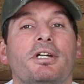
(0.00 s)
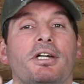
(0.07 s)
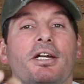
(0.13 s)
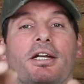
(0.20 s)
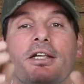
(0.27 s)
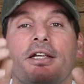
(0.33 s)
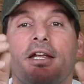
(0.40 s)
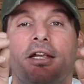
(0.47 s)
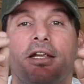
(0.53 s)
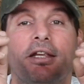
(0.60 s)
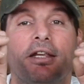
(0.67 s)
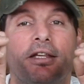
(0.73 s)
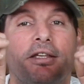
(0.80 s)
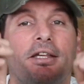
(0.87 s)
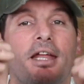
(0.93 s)
And
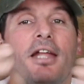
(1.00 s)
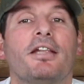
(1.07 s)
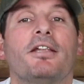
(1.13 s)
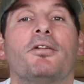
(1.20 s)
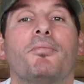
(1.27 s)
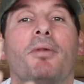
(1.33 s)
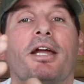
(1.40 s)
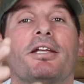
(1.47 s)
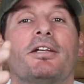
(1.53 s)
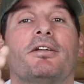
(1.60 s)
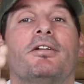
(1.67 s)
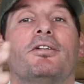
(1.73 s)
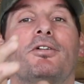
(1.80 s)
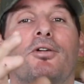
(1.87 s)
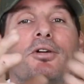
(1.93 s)
then they might
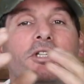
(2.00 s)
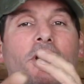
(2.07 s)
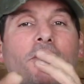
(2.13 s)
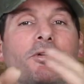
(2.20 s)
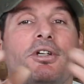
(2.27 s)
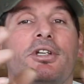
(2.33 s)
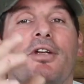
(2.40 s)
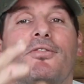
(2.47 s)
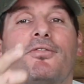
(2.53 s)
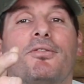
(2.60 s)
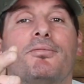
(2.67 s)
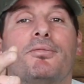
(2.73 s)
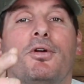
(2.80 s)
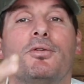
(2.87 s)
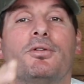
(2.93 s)
go down a
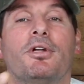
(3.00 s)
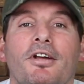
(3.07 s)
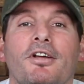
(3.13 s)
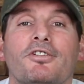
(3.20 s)
different route.